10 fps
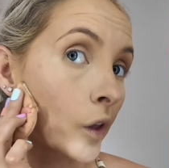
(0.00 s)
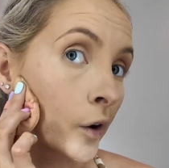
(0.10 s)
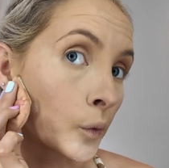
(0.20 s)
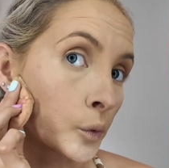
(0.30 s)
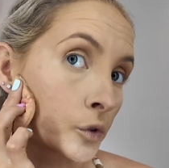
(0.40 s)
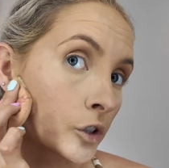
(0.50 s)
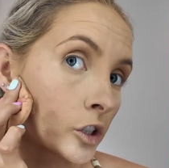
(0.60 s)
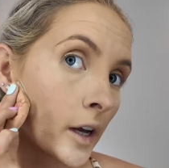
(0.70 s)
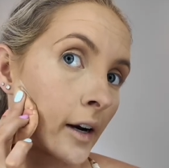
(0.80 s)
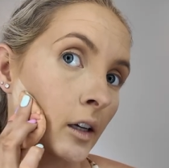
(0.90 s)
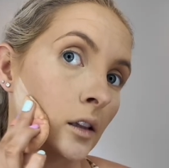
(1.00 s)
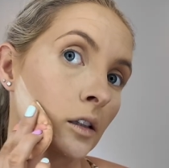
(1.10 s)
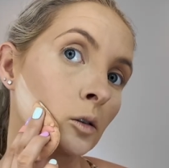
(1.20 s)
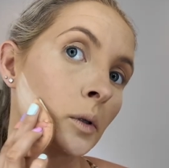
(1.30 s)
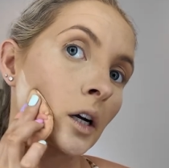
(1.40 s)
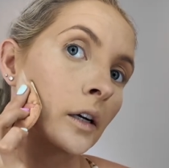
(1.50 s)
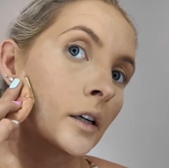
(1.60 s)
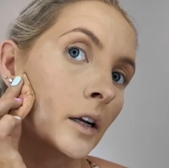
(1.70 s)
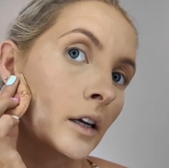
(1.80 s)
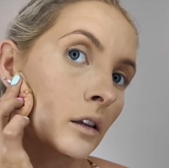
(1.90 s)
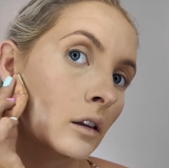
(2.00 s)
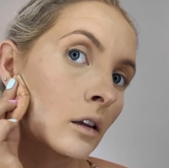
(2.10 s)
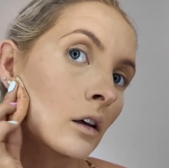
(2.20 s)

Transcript: and also just adding a little bit underneath